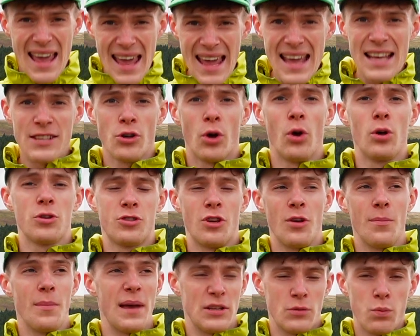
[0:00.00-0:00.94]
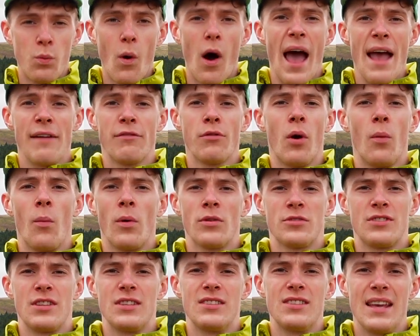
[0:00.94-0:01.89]
is awesome, it's what everyone
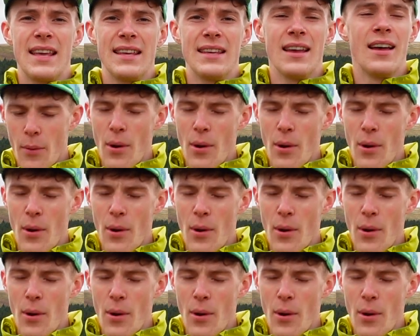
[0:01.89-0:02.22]
wants to see.